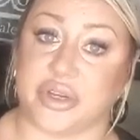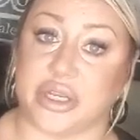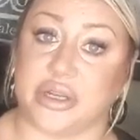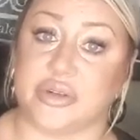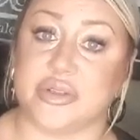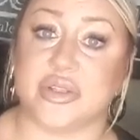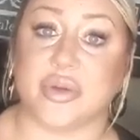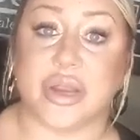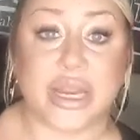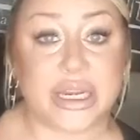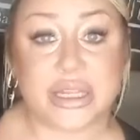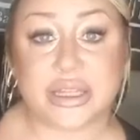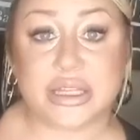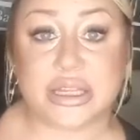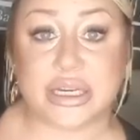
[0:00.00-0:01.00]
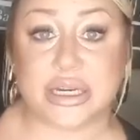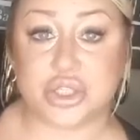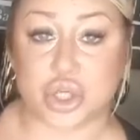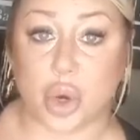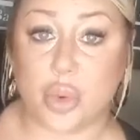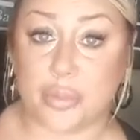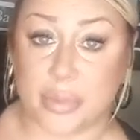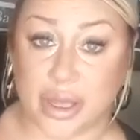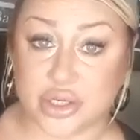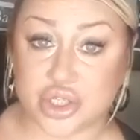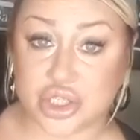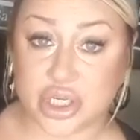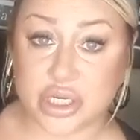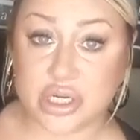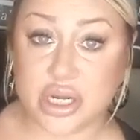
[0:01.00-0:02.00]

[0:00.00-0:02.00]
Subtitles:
So anything that I don't mention,